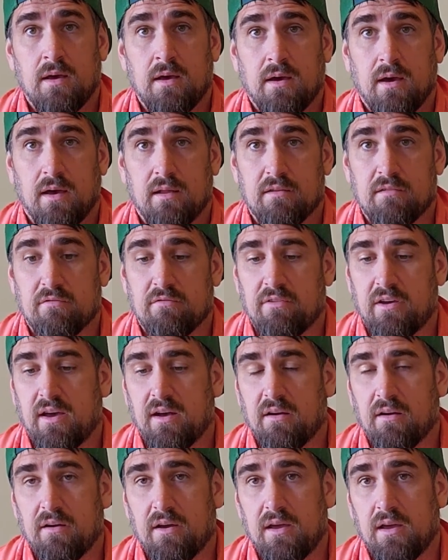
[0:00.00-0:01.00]
It's
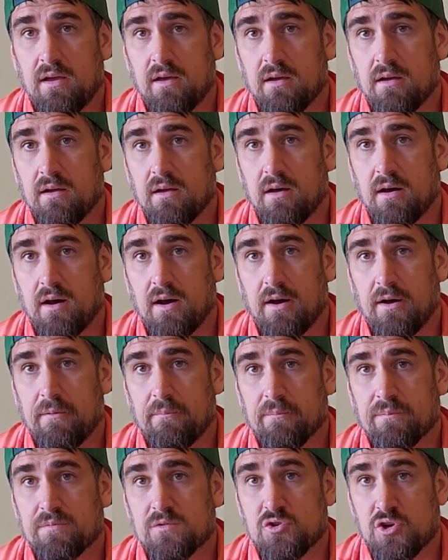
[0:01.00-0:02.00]
very
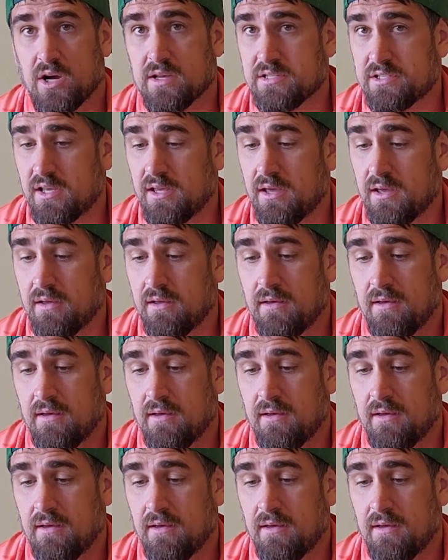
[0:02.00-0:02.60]
trusty.